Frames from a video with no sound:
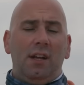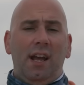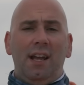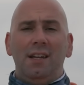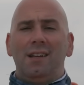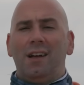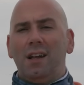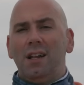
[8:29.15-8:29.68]

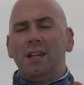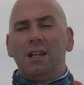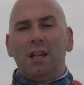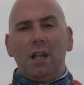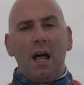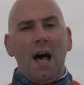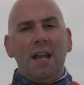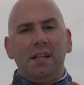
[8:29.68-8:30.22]
And a
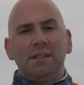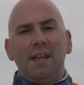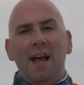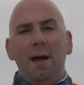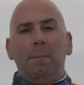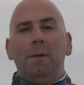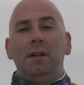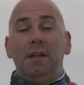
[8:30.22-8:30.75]
lot has
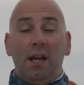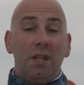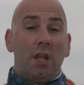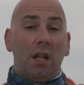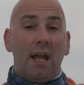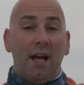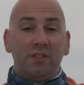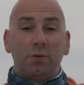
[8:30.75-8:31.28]
happened in the
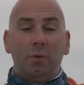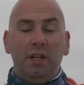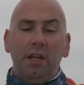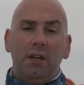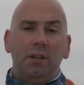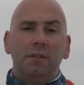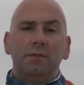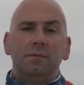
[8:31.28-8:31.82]
last week.